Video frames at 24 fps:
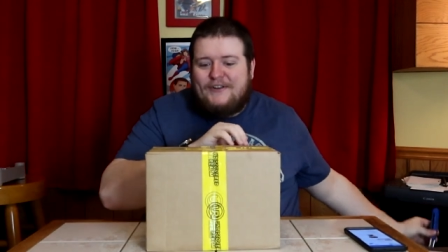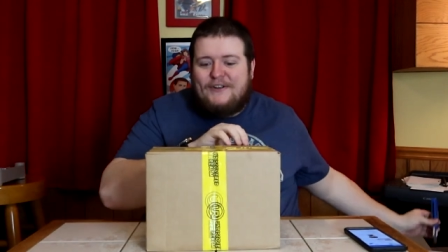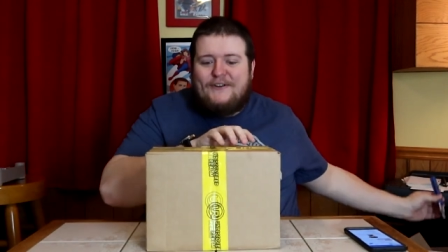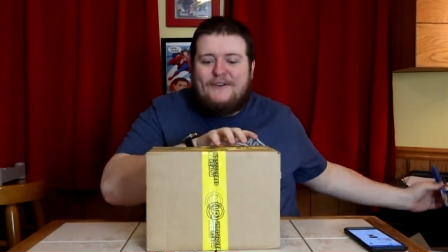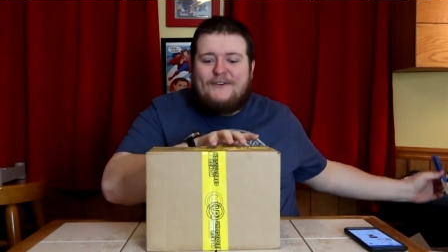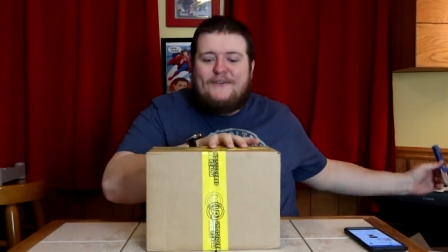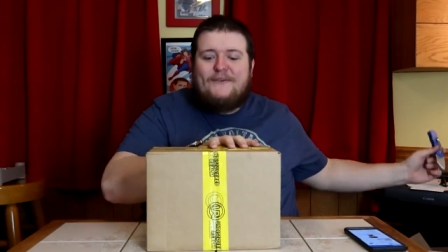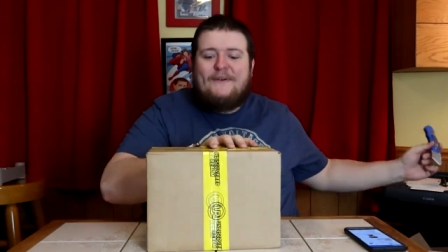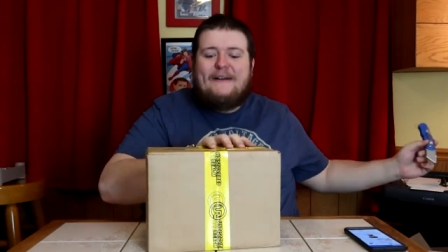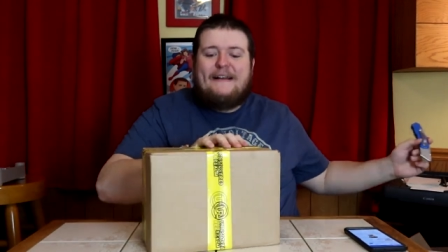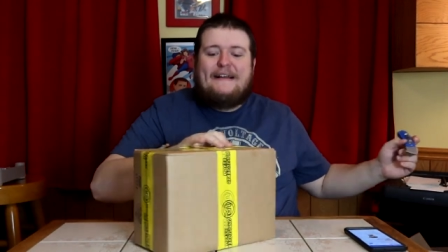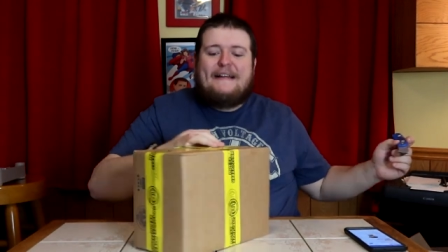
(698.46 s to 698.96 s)

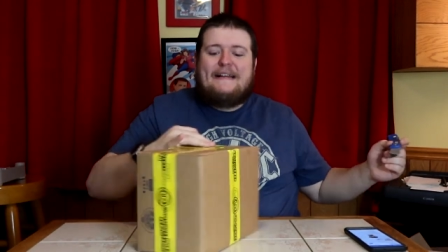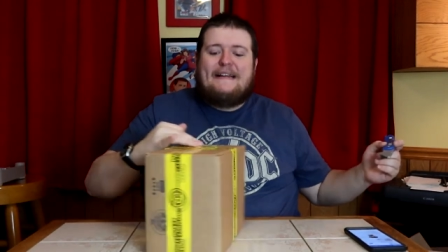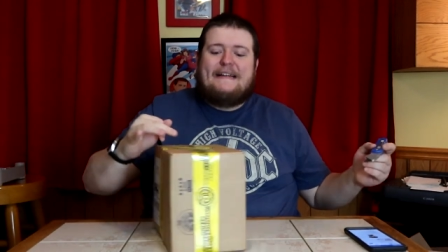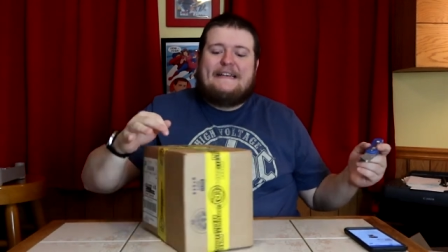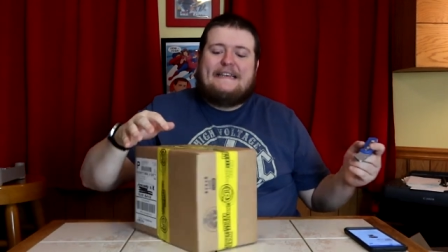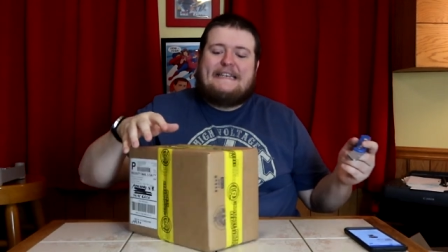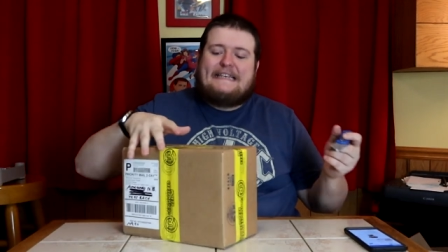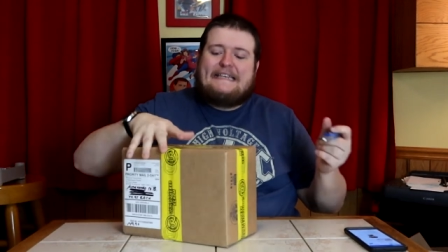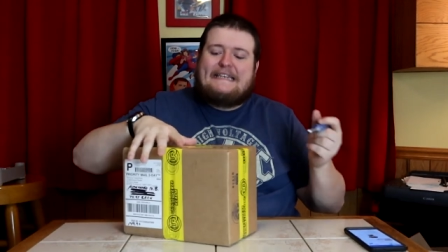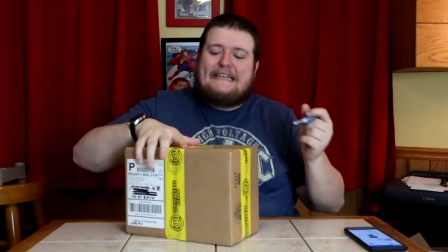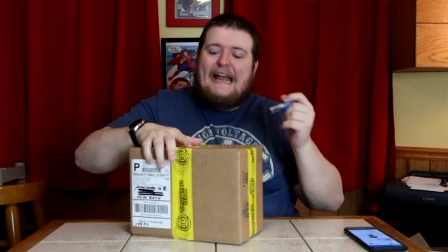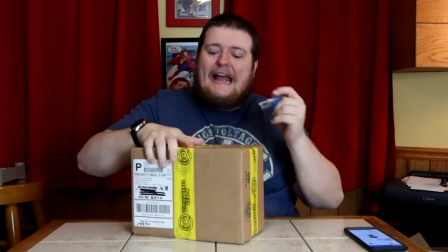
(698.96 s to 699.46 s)
two
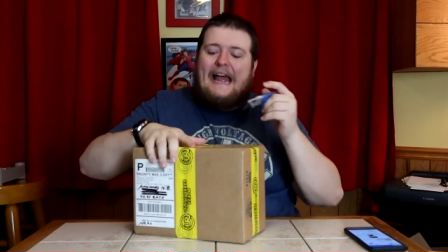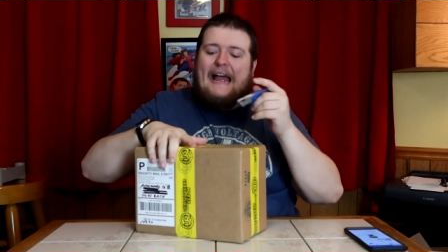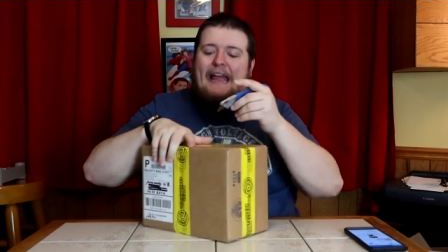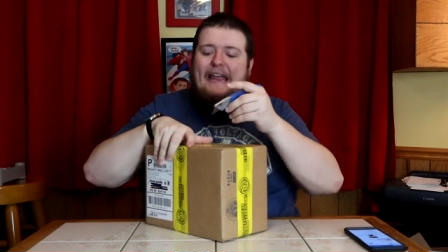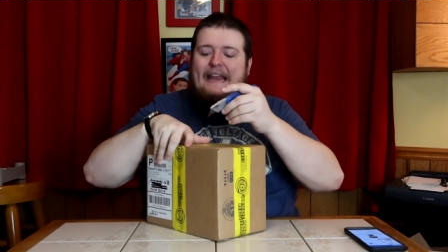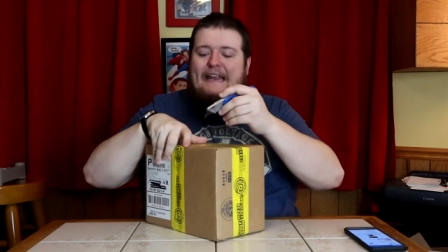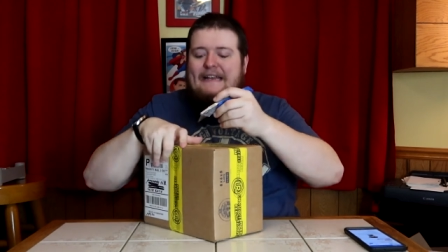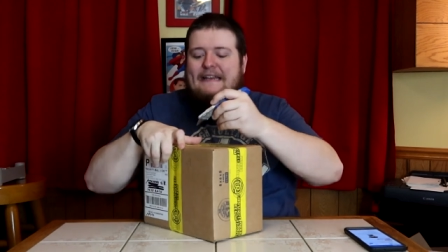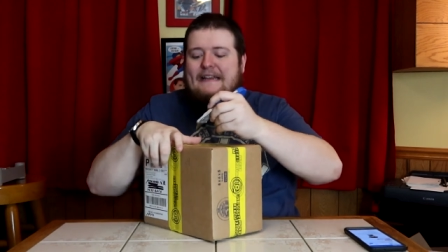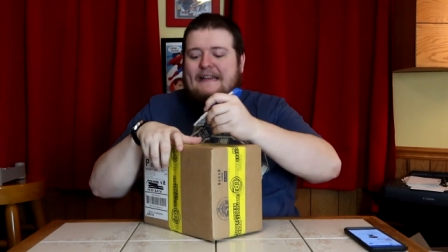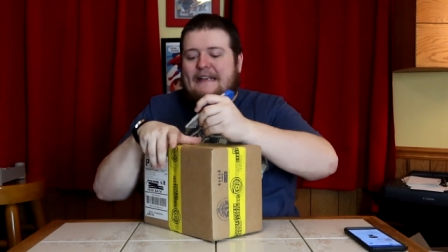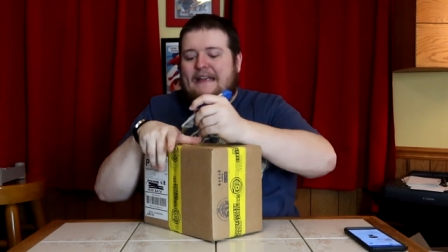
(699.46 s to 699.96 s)

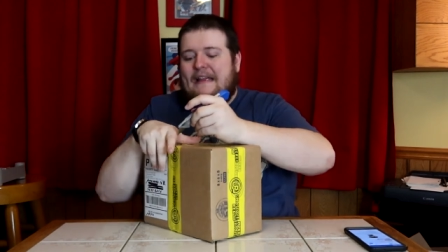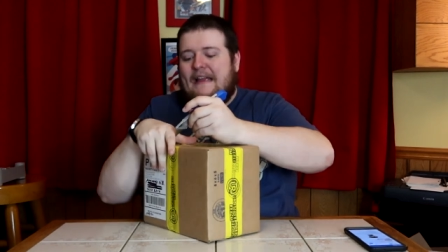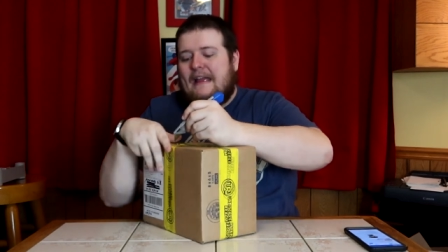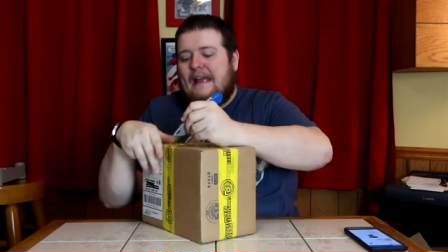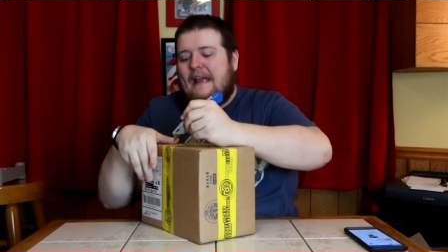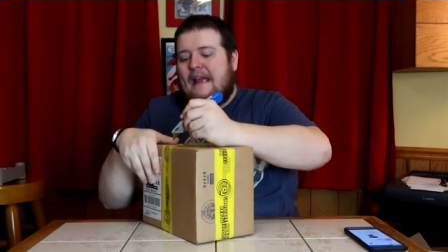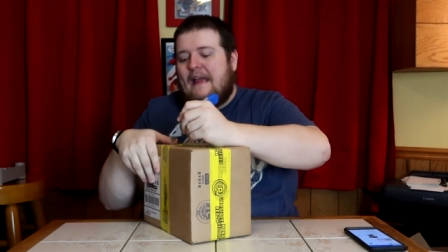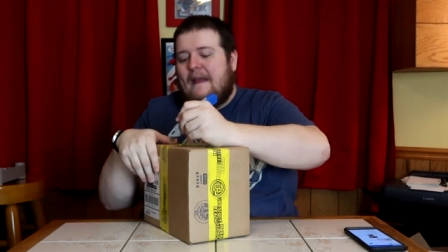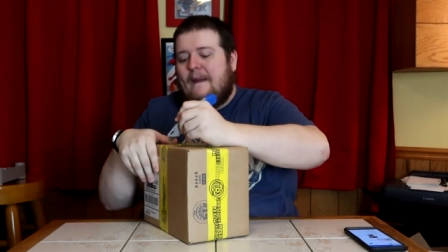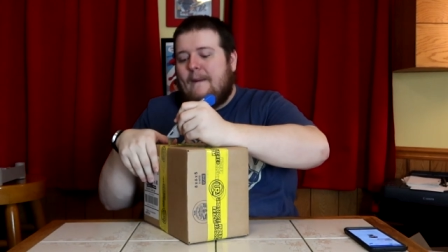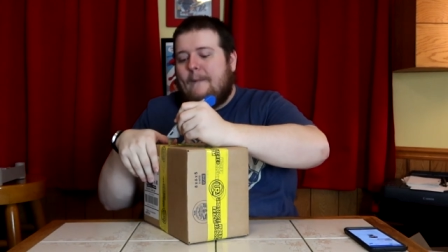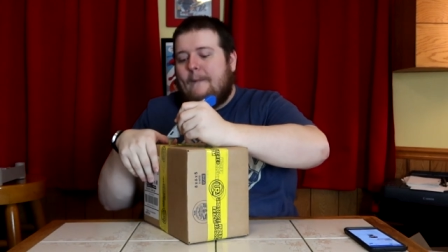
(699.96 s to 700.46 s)
signed
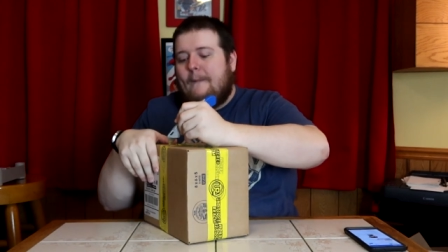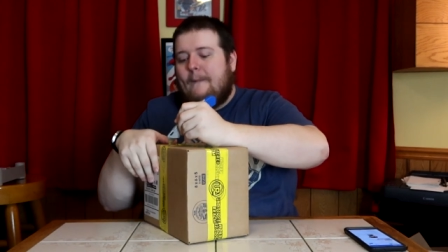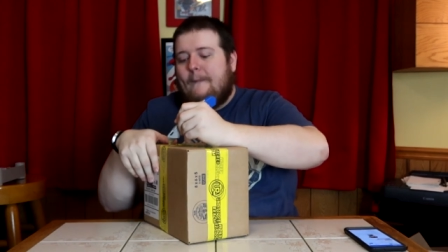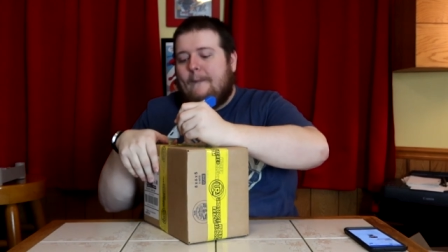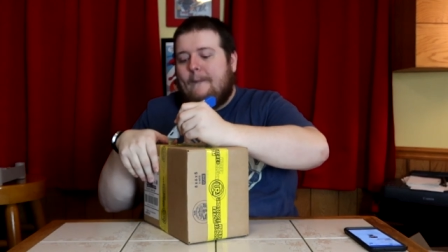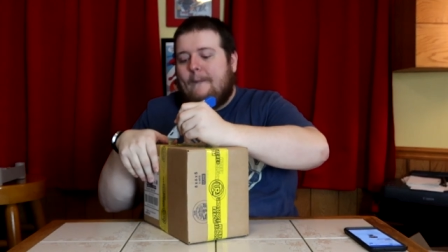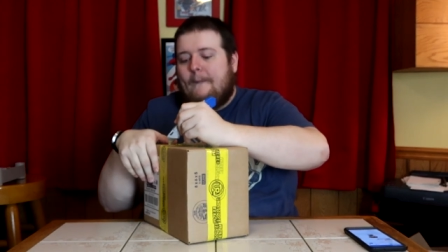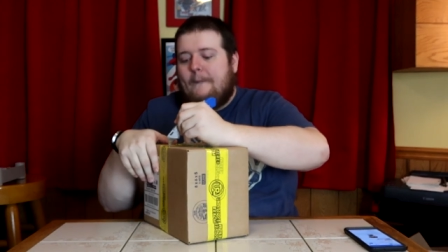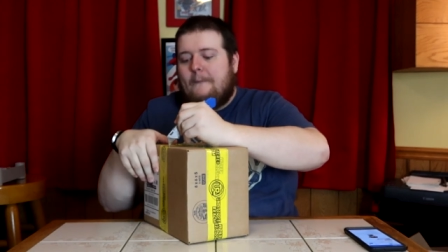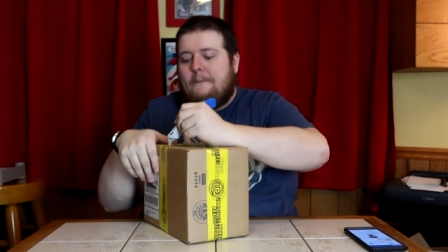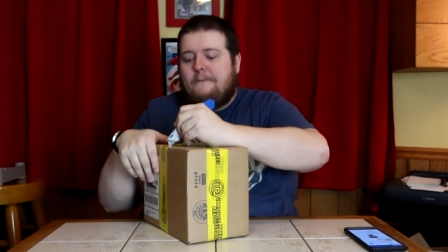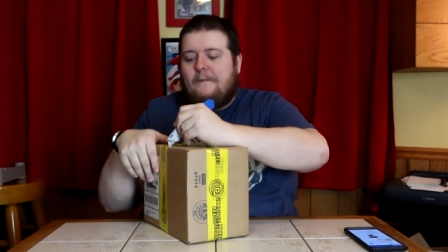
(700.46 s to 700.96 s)

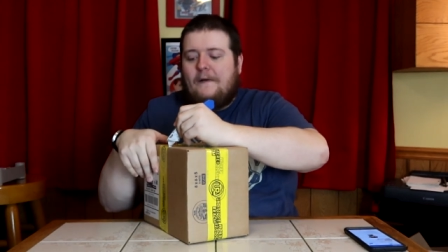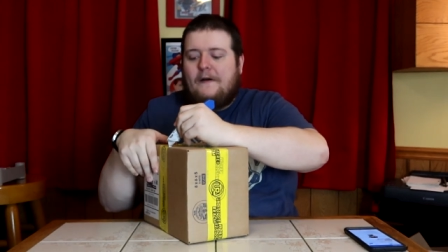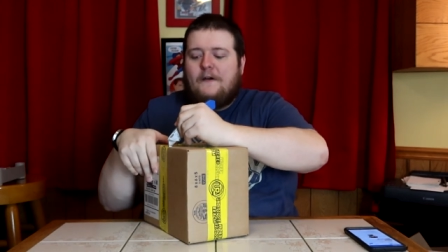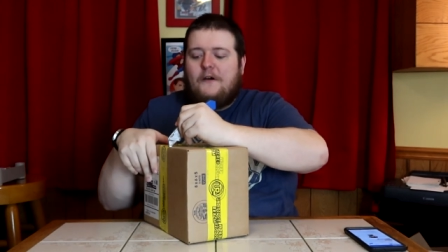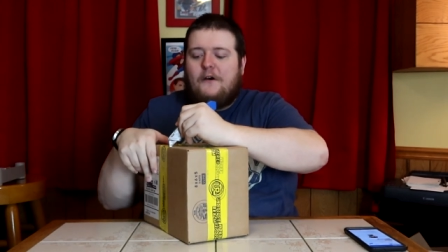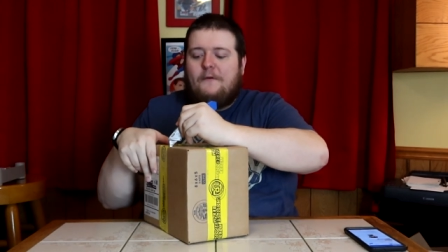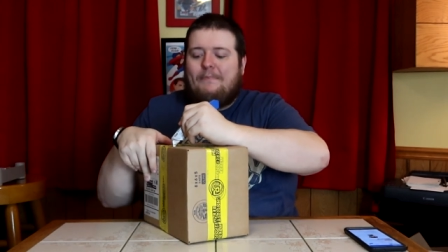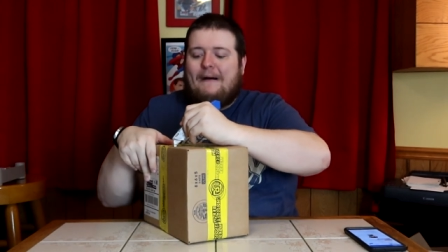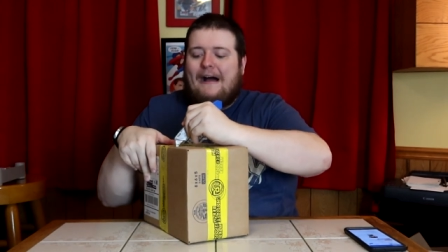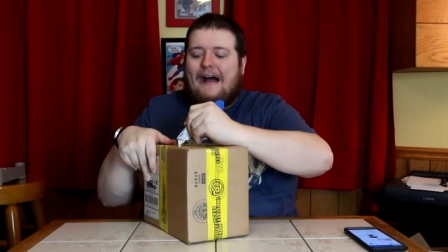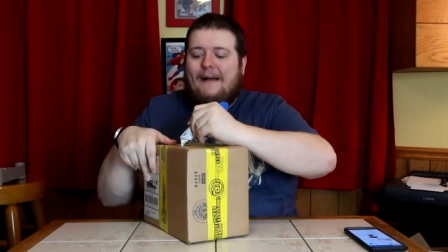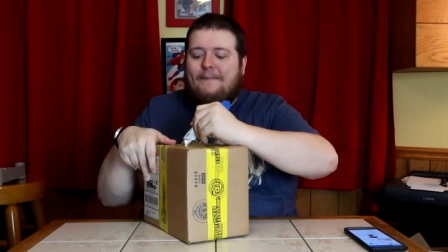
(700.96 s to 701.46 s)

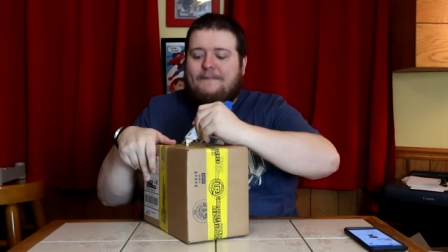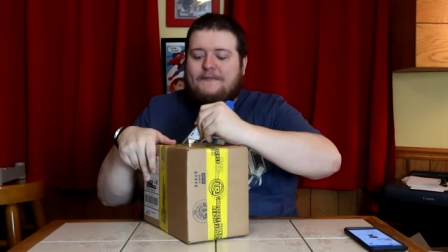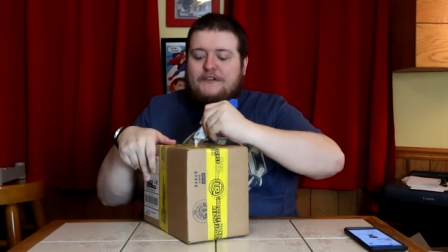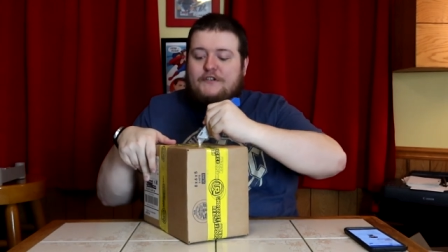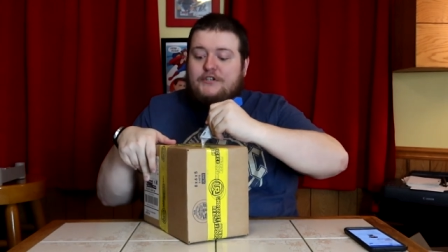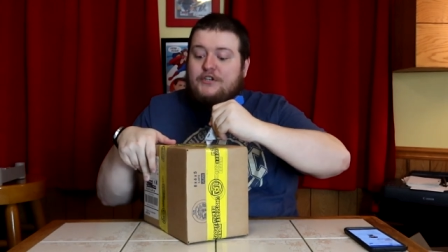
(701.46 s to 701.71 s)
Funko Pops.